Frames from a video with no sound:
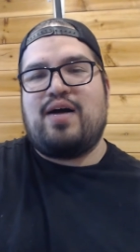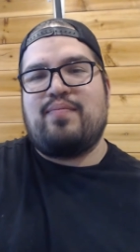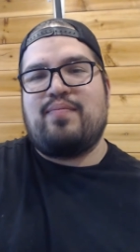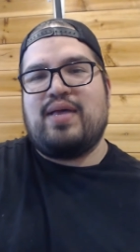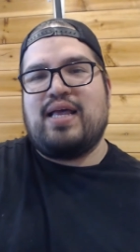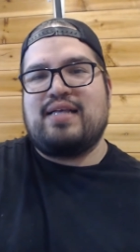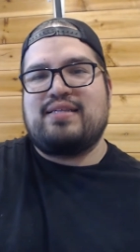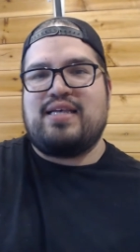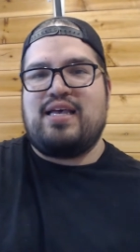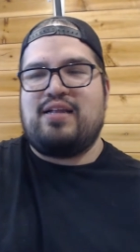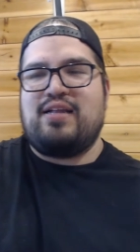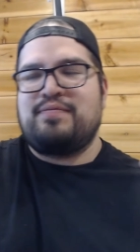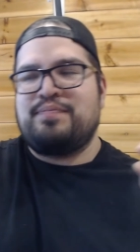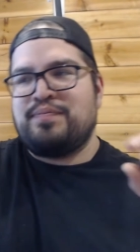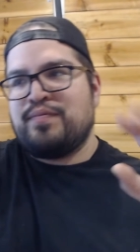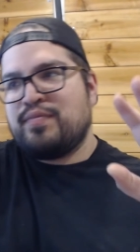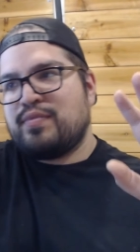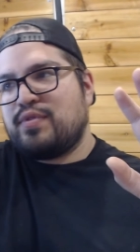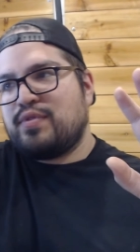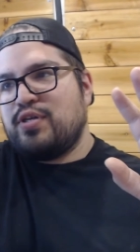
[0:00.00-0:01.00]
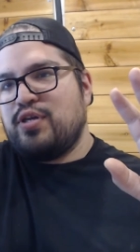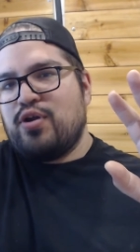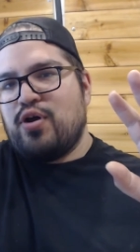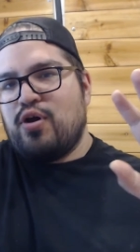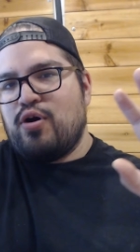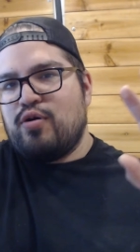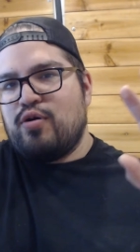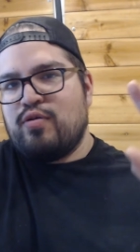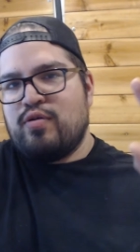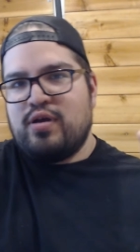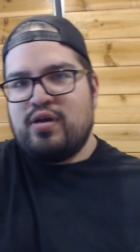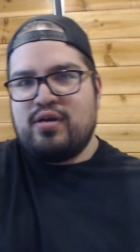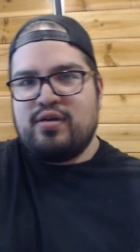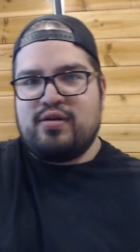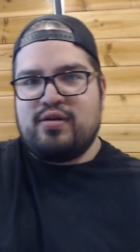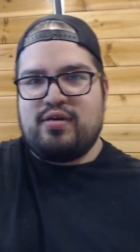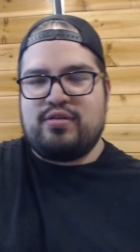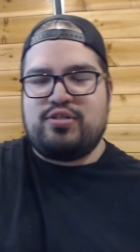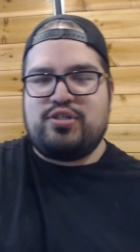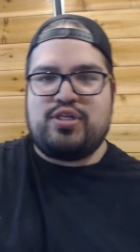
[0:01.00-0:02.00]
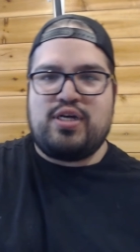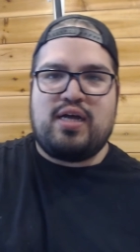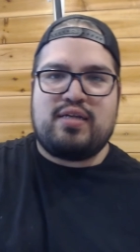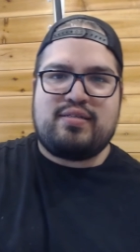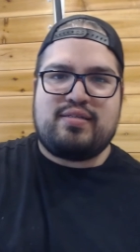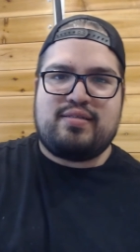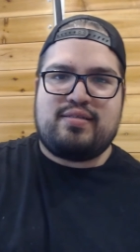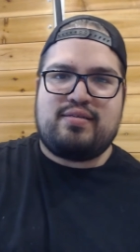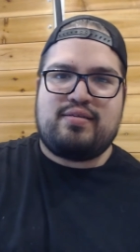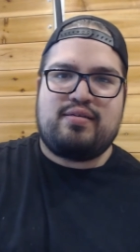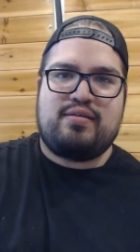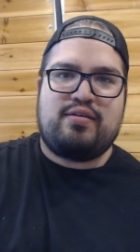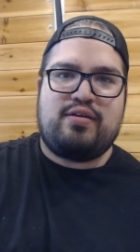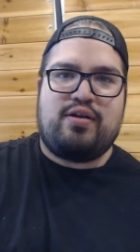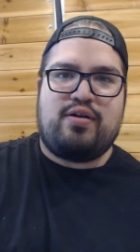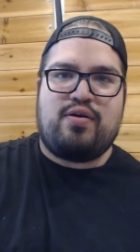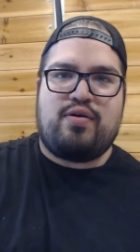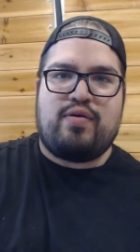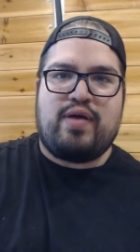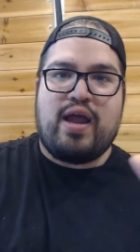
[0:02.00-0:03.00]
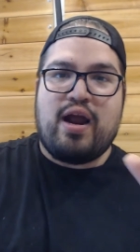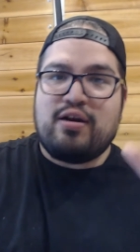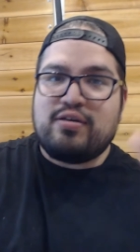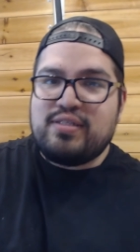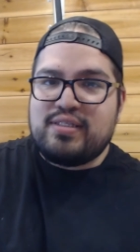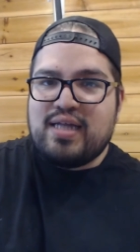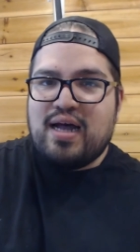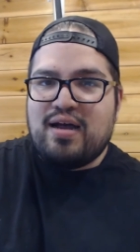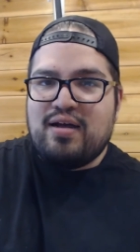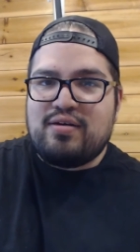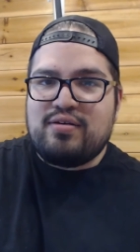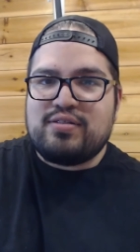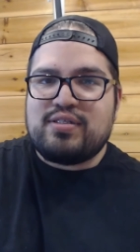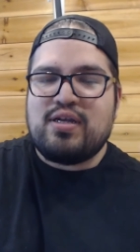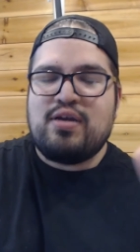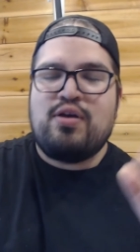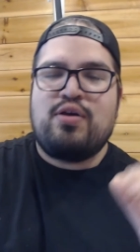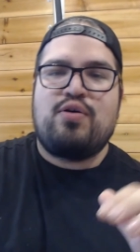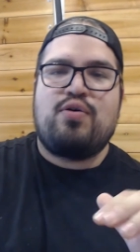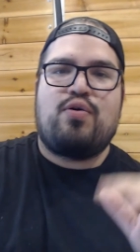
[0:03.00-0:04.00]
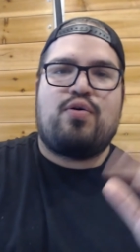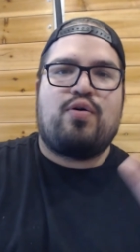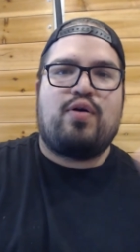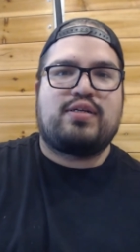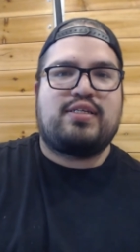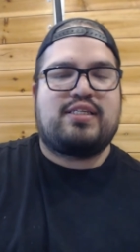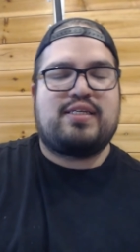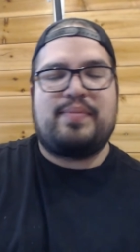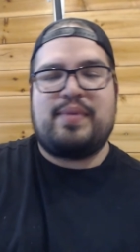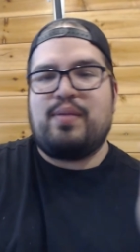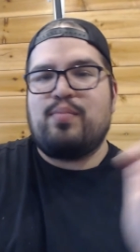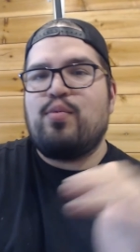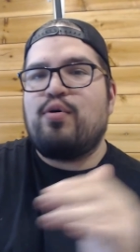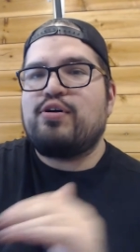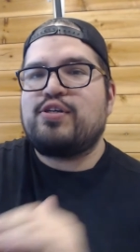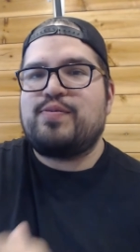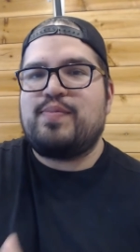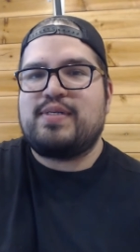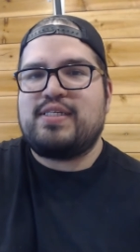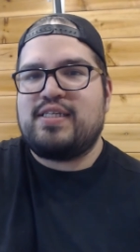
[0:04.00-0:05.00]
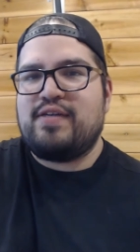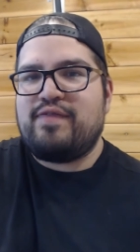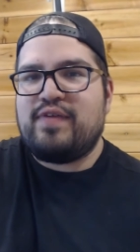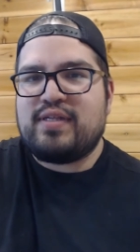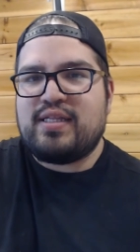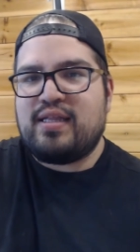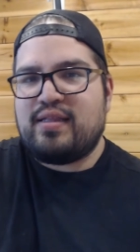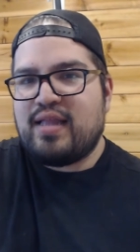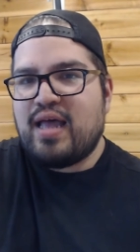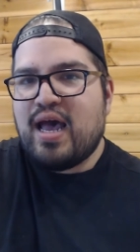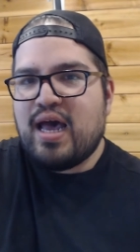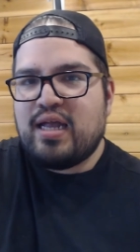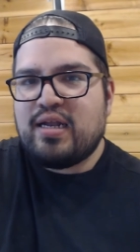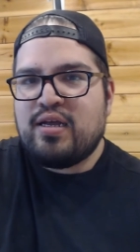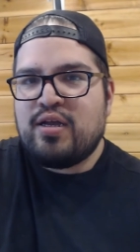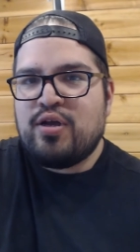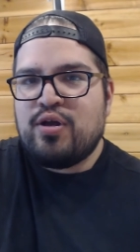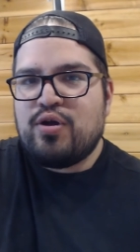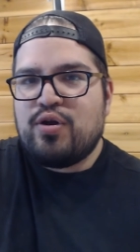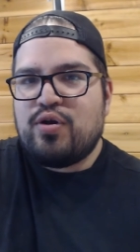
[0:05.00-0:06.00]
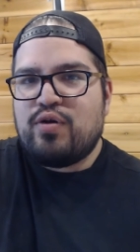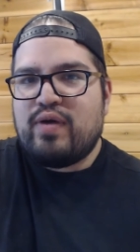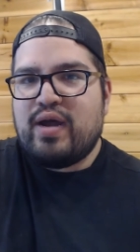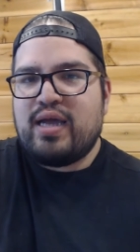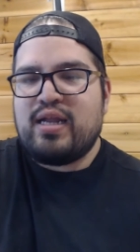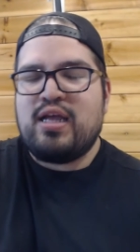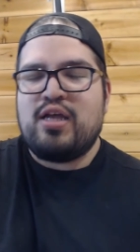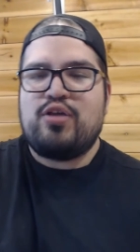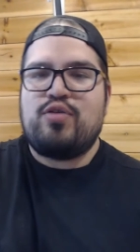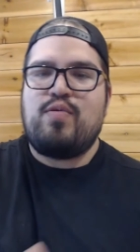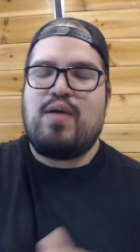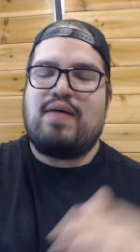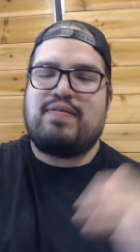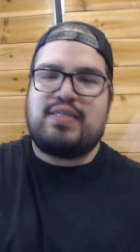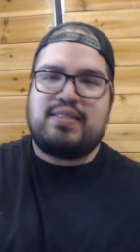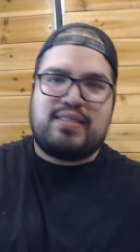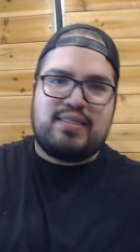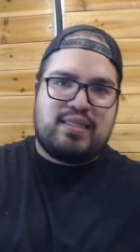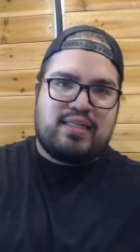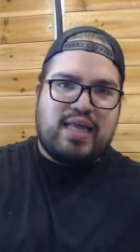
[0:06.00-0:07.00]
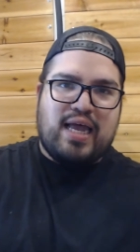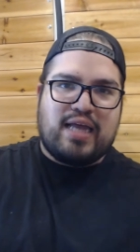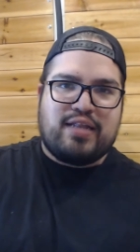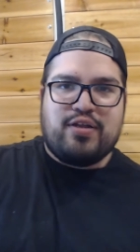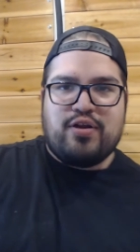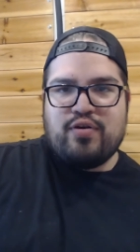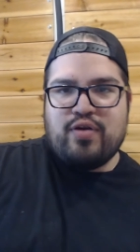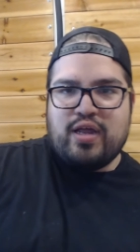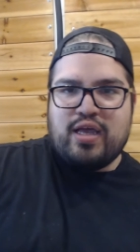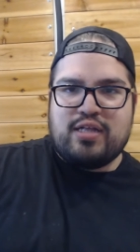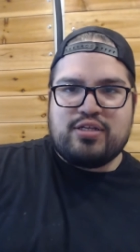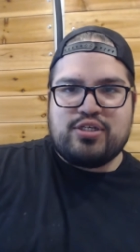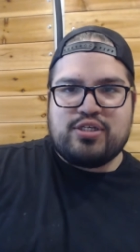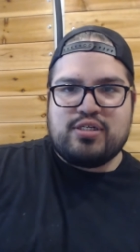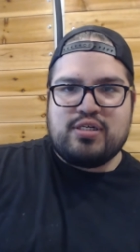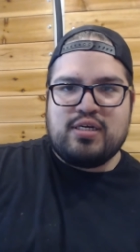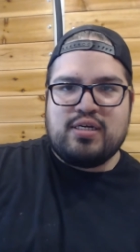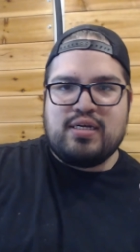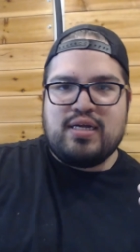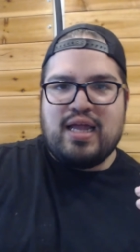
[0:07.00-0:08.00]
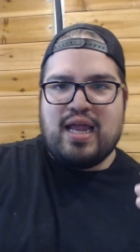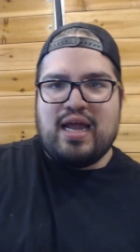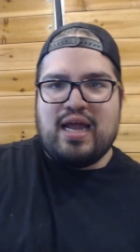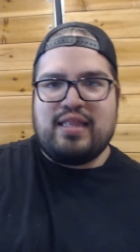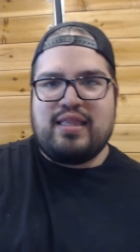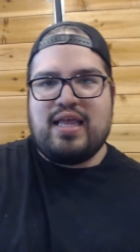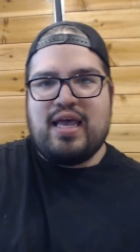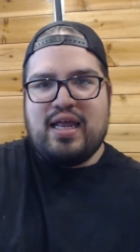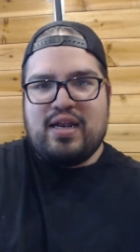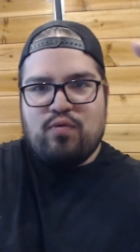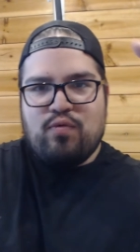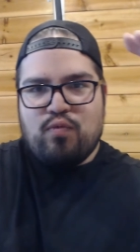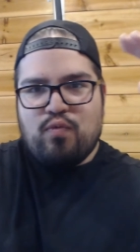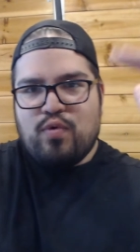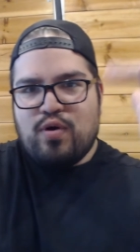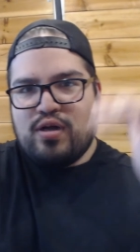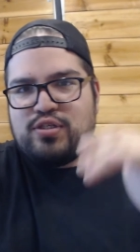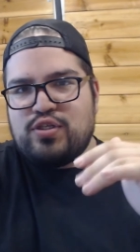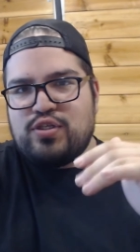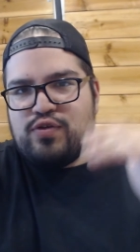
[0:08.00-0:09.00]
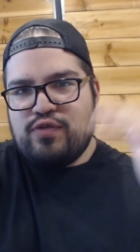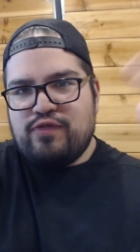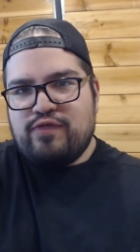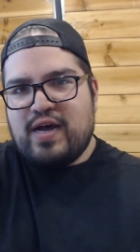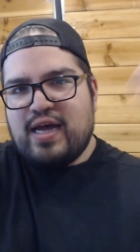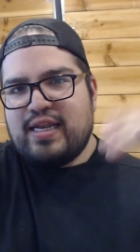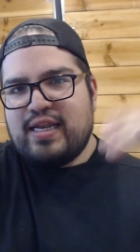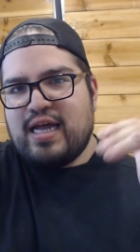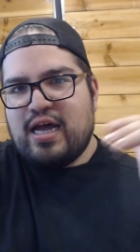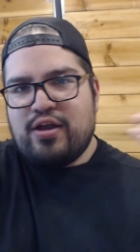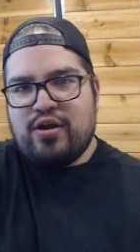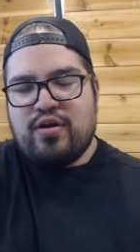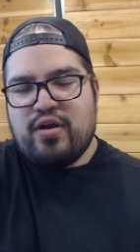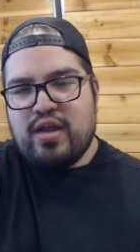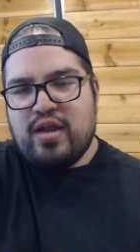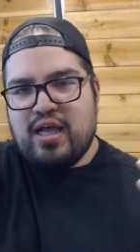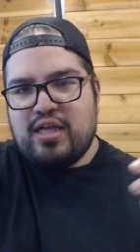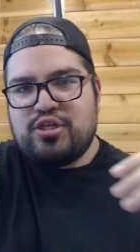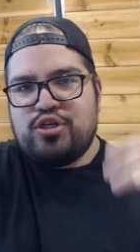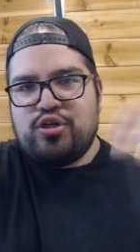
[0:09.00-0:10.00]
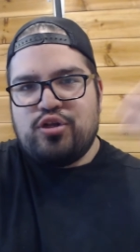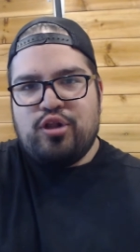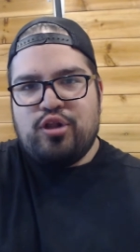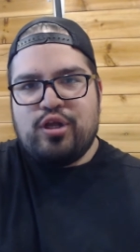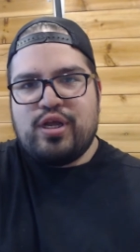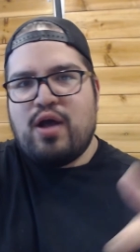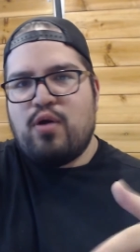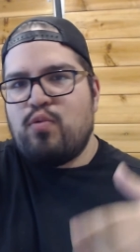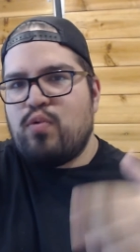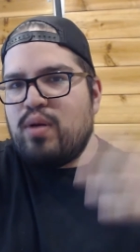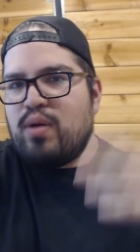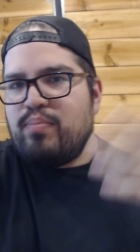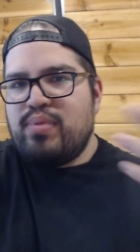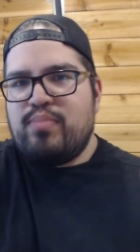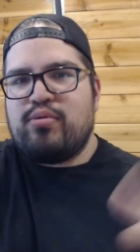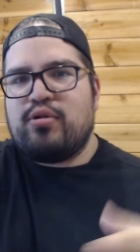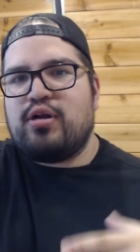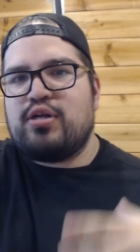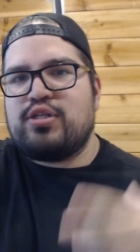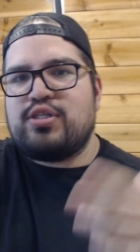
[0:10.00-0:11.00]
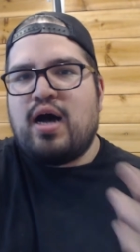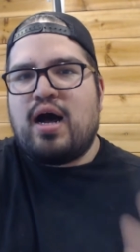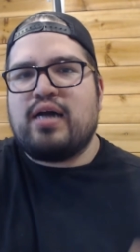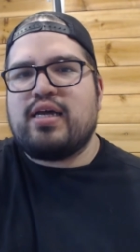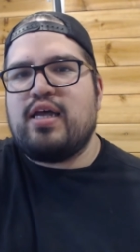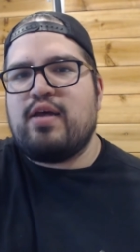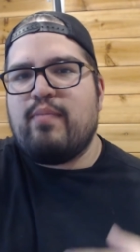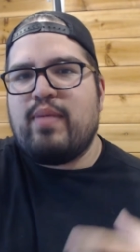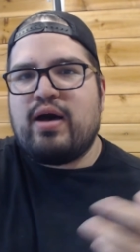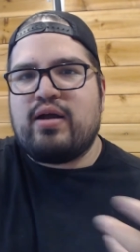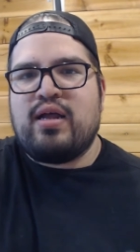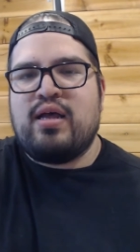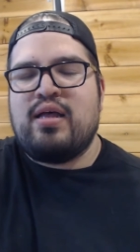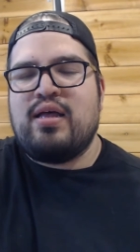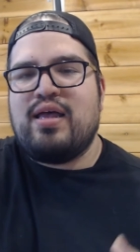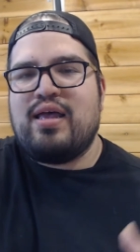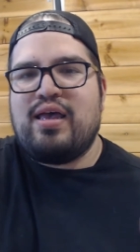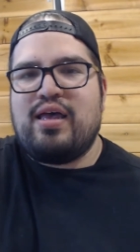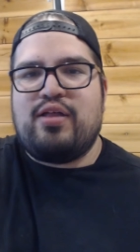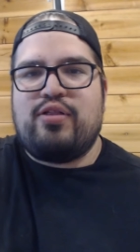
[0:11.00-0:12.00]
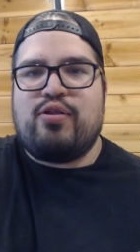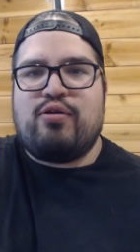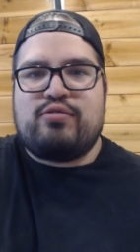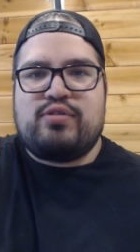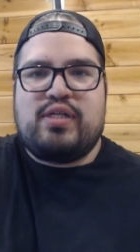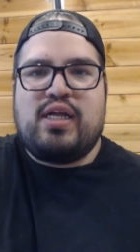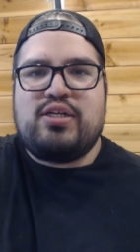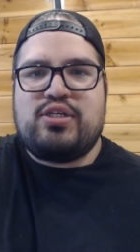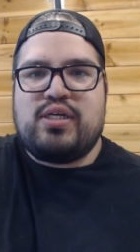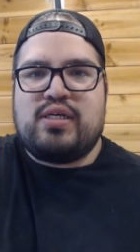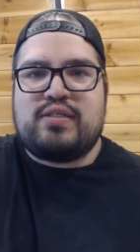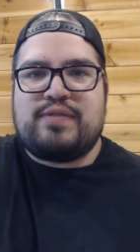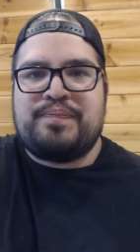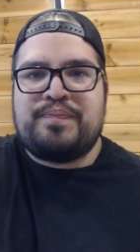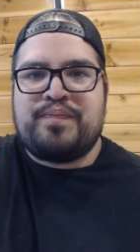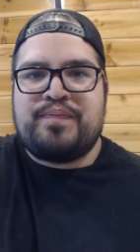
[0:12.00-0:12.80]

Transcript: Is it just hairstyles, or is it something more specific than that, right? You have to select your niche, and then once you find out your niche, you look at what people are talking about in those niches.